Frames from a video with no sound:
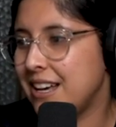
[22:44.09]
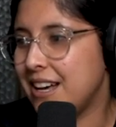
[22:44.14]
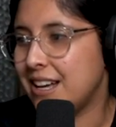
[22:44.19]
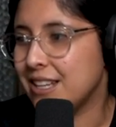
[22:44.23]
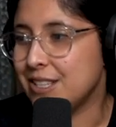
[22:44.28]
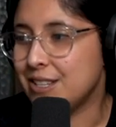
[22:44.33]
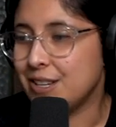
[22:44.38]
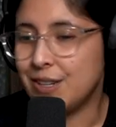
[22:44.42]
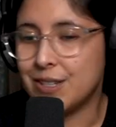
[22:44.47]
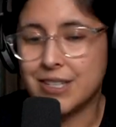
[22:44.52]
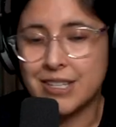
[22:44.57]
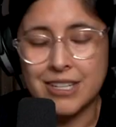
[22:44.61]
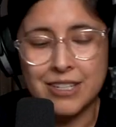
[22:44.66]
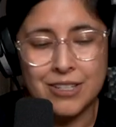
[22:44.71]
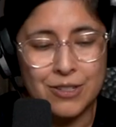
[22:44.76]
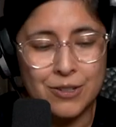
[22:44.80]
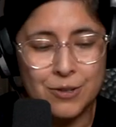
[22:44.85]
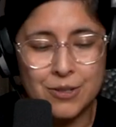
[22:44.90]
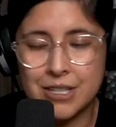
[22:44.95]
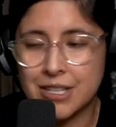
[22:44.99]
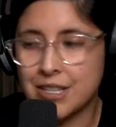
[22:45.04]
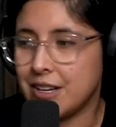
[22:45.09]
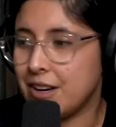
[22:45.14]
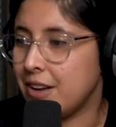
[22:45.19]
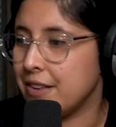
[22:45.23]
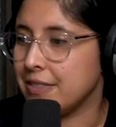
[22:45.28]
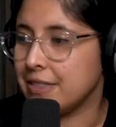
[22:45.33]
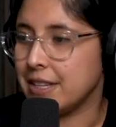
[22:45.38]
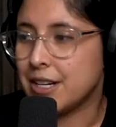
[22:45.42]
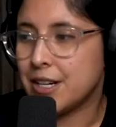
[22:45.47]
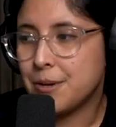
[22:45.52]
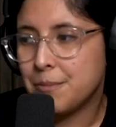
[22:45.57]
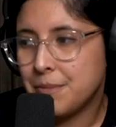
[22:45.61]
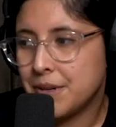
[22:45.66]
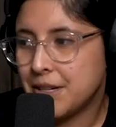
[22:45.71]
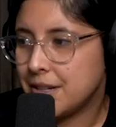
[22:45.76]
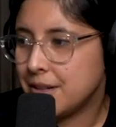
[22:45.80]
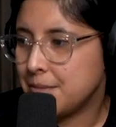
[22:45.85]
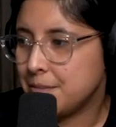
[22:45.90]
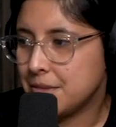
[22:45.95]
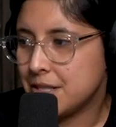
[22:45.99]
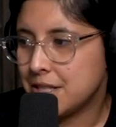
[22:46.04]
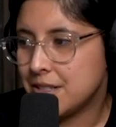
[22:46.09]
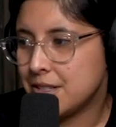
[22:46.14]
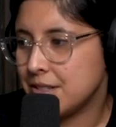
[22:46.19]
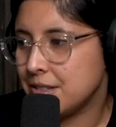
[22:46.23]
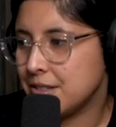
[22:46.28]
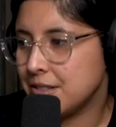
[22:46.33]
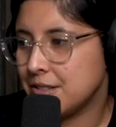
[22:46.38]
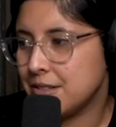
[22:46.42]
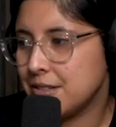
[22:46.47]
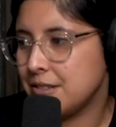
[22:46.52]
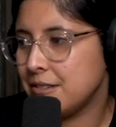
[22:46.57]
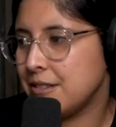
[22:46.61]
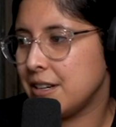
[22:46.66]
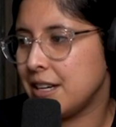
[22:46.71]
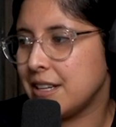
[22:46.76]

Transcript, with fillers: Adults can use it on their bums too,